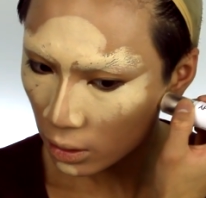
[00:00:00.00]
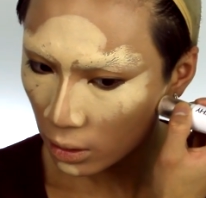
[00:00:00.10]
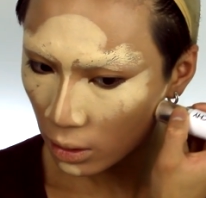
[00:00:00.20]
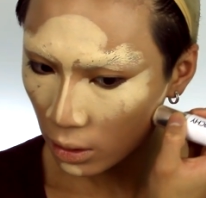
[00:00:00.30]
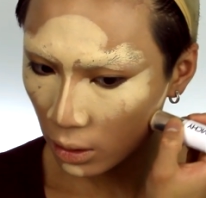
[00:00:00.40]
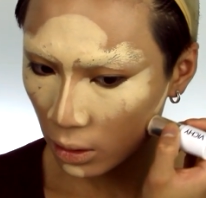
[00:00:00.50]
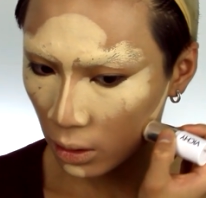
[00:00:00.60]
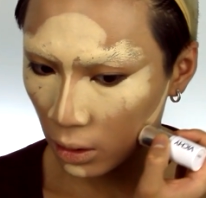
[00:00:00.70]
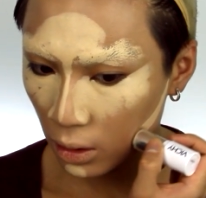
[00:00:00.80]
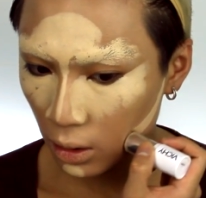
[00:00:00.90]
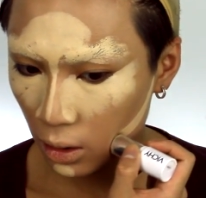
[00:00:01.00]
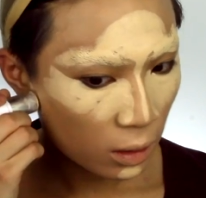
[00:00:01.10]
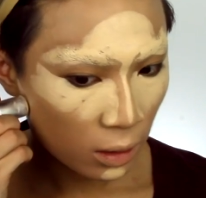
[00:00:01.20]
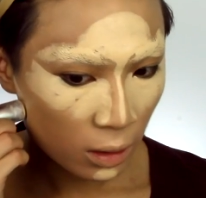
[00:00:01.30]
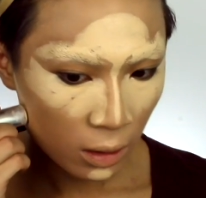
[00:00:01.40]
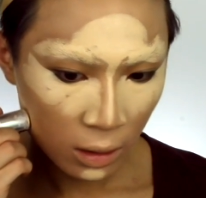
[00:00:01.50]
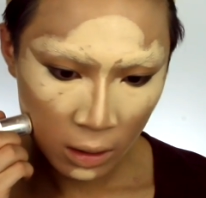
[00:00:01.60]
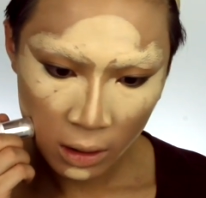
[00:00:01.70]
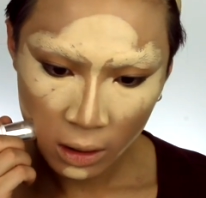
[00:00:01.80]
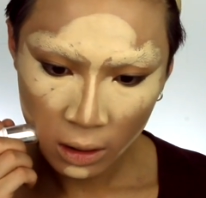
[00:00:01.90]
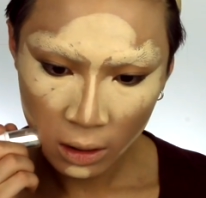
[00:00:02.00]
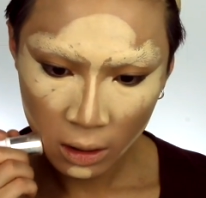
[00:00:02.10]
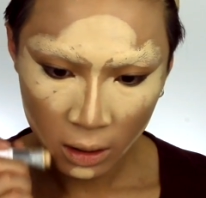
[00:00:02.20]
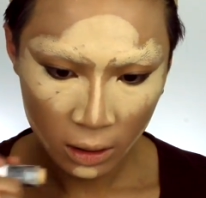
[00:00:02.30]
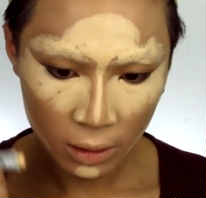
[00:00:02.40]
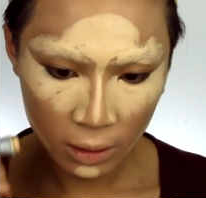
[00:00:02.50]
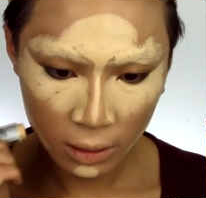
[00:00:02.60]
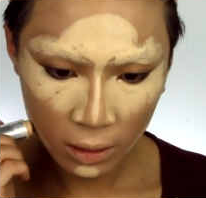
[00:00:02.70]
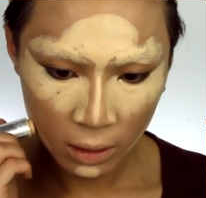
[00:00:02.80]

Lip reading: (no one is talking)